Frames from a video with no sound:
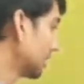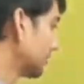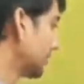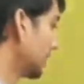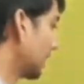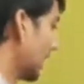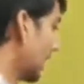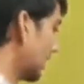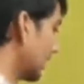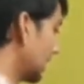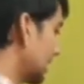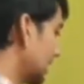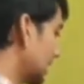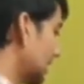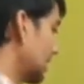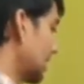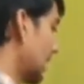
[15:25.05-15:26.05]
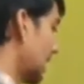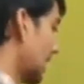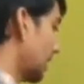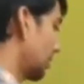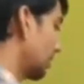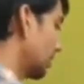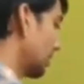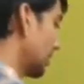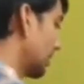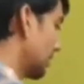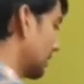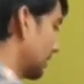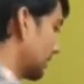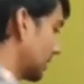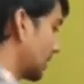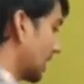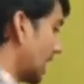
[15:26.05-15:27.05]
we clearly have
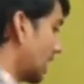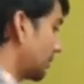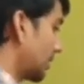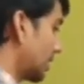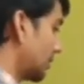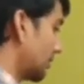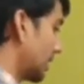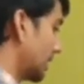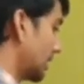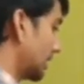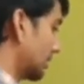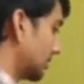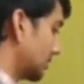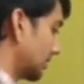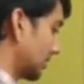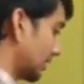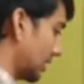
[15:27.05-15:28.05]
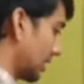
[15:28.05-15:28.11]
gamma minus